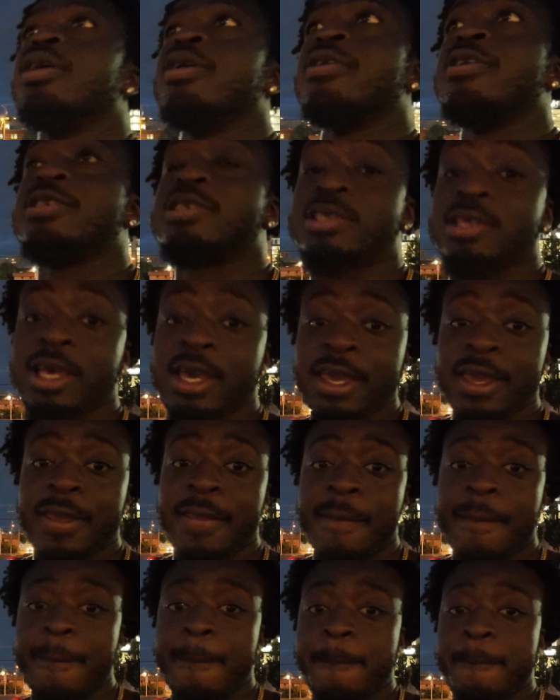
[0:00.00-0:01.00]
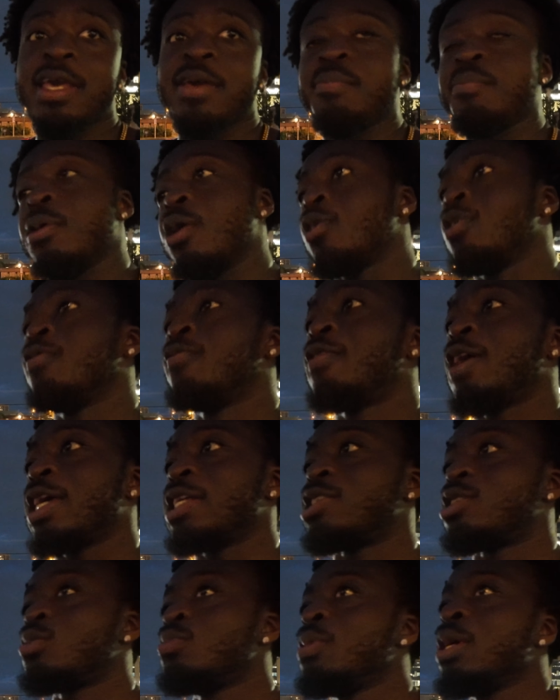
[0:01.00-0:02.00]
know, it's like, it
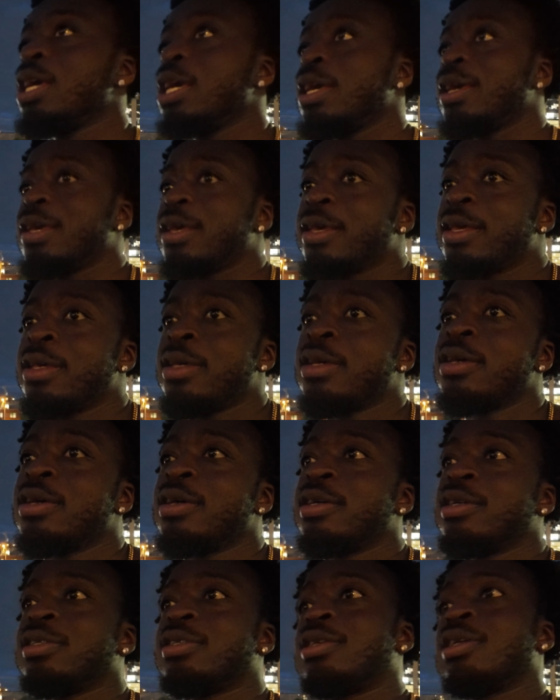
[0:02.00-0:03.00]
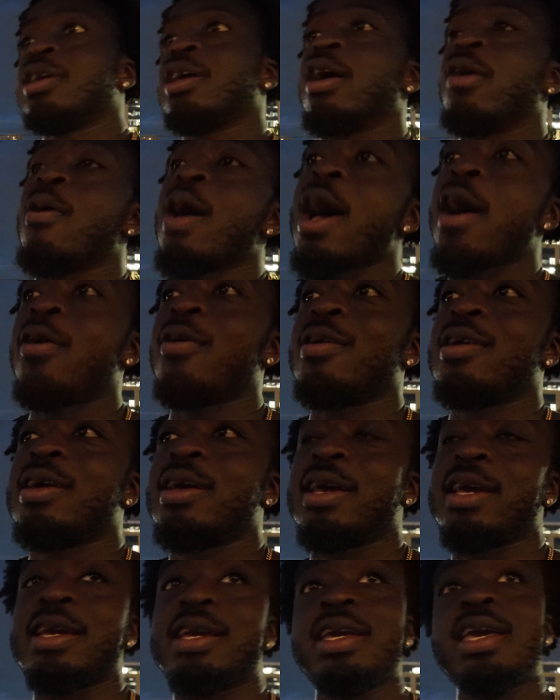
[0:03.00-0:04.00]
motivates me to go out
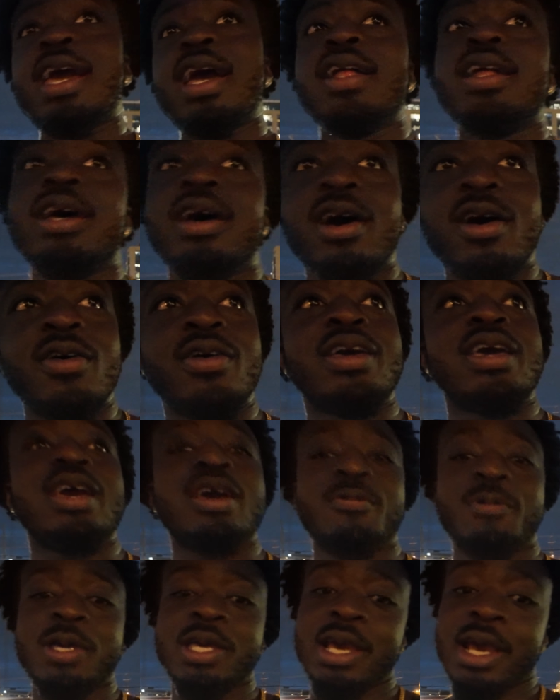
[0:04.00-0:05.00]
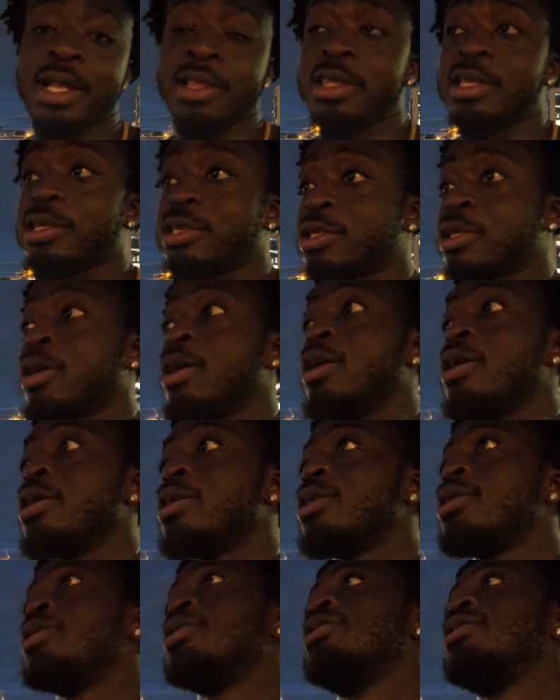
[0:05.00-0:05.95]
and get it. Okay, we got this car,